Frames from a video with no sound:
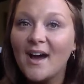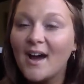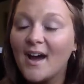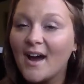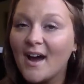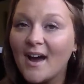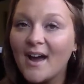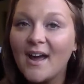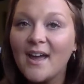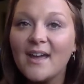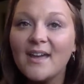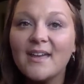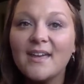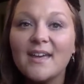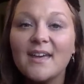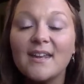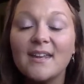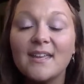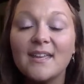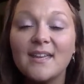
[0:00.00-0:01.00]
I
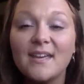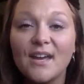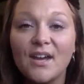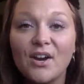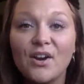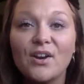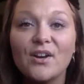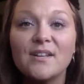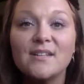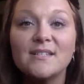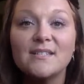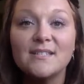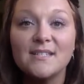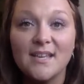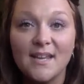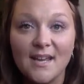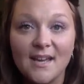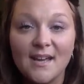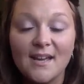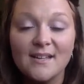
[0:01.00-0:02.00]
can
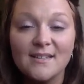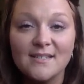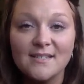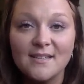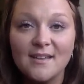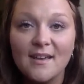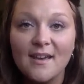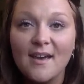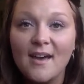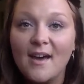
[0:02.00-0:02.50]
guarantee it.